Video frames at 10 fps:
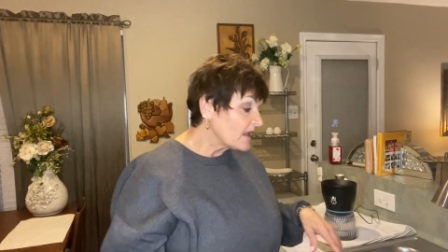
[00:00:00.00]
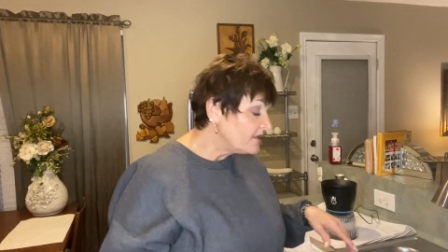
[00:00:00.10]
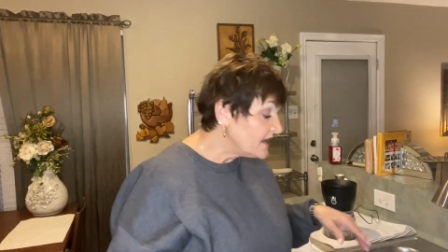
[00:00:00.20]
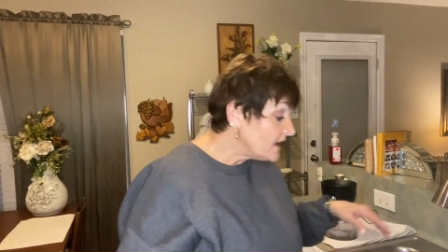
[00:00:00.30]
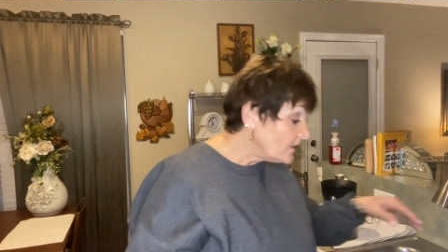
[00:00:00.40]

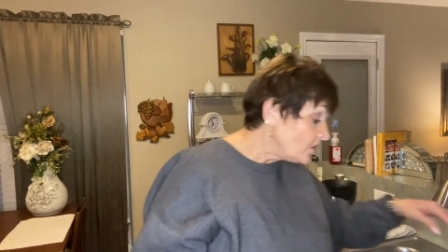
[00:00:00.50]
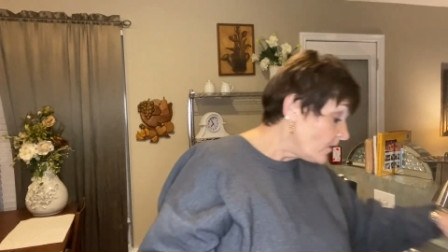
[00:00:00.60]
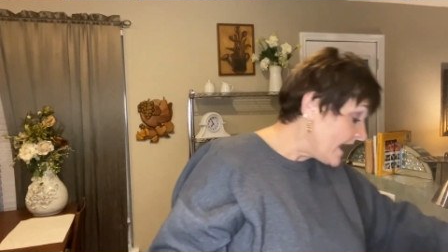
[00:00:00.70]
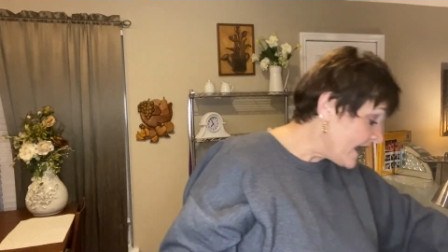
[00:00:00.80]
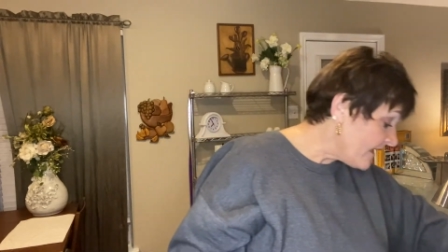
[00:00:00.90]
Then
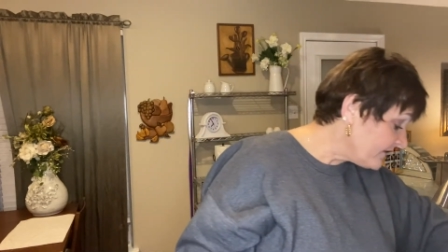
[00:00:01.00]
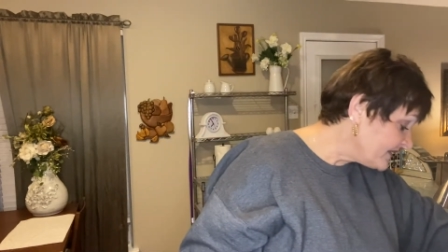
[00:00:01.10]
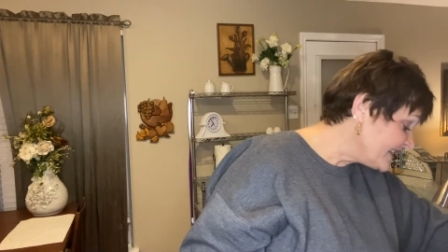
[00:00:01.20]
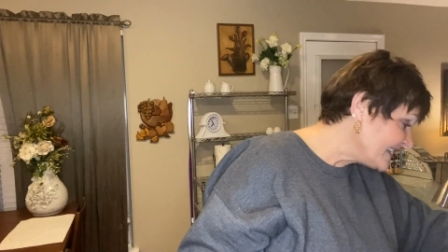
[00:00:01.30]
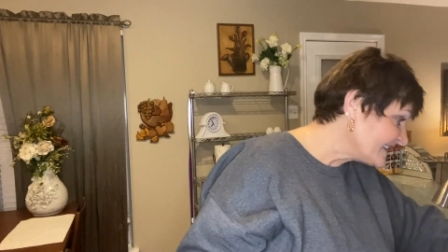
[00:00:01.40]
you
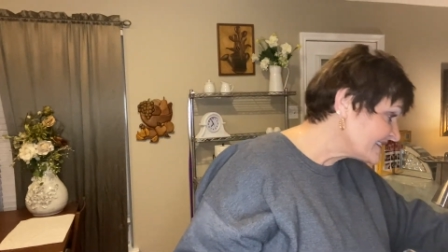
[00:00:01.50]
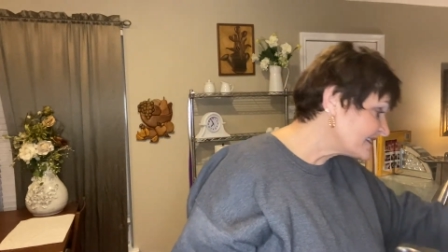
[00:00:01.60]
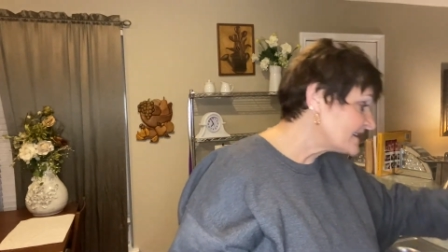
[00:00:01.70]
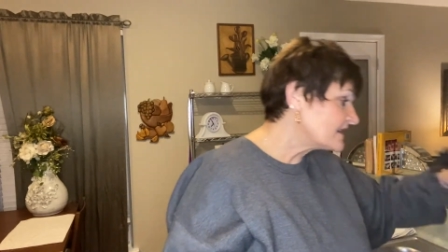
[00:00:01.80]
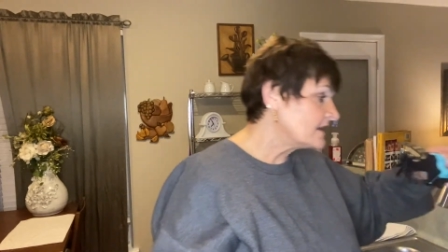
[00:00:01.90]
have
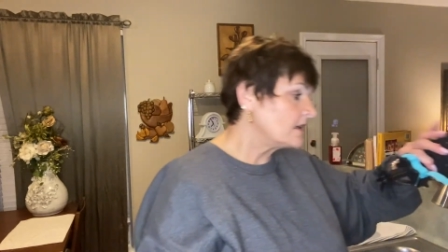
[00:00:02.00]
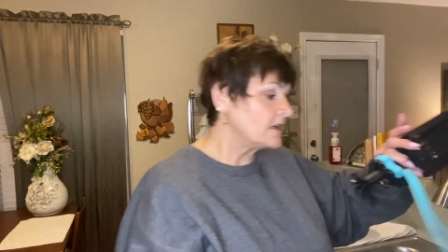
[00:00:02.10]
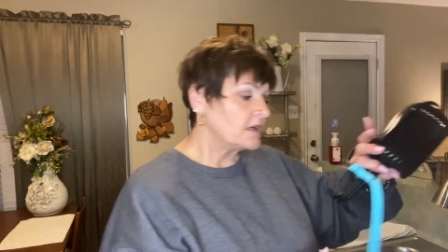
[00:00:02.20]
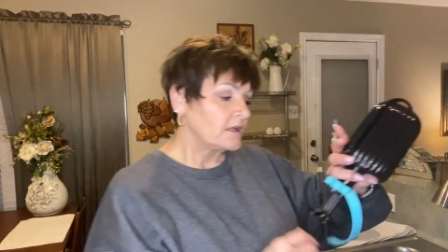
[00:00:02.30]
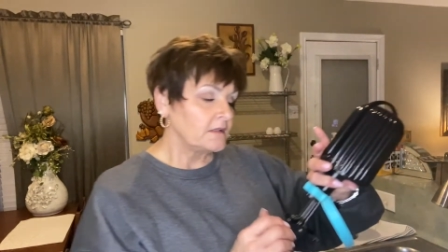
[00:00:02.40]
this
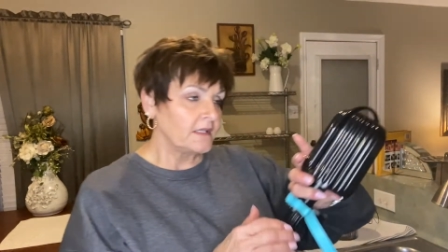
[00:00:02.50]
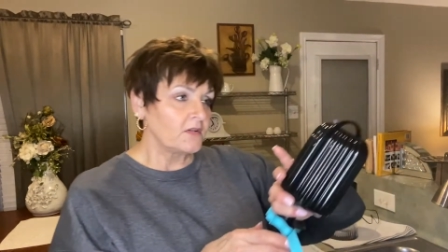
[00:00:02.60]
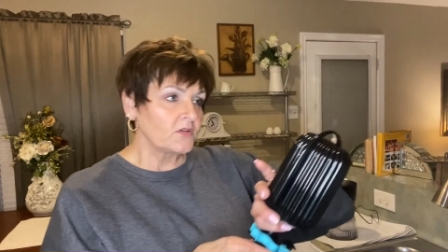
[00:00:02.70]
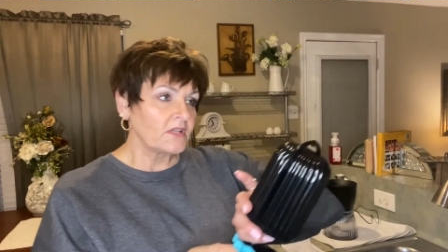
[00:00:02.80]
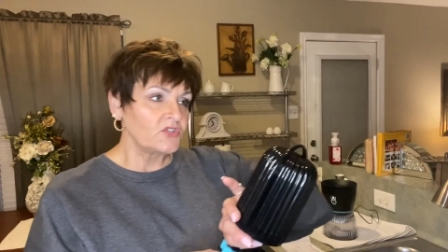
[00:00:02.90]

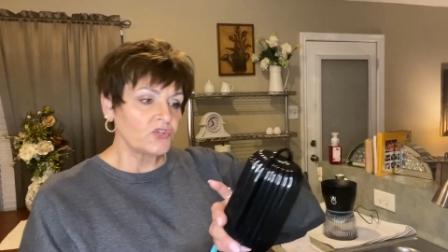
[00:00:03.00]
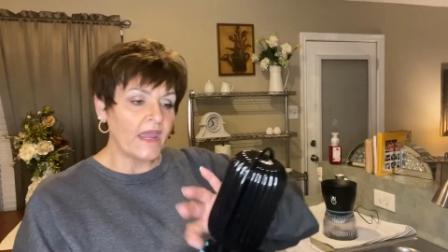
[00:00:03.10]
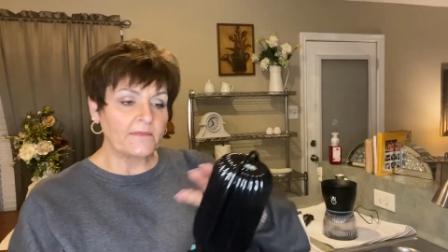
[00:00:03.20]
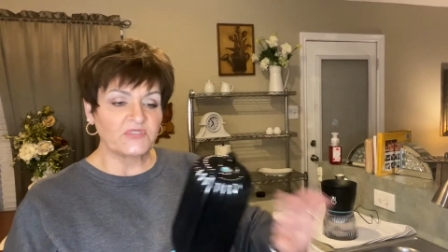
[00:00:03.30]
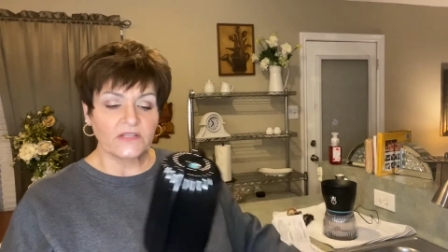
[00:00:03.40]
little
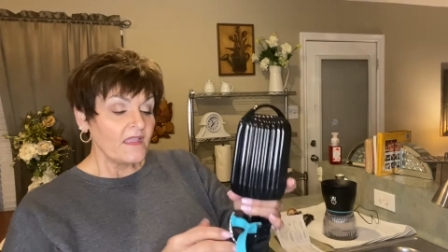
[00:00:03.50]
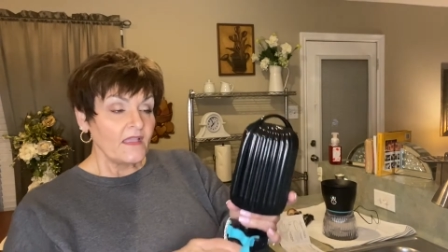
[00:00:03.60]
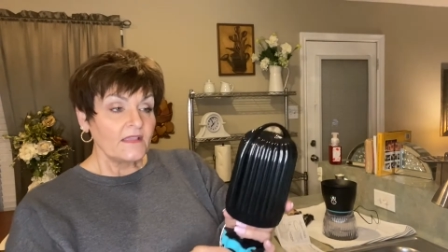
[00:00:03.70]
contraption.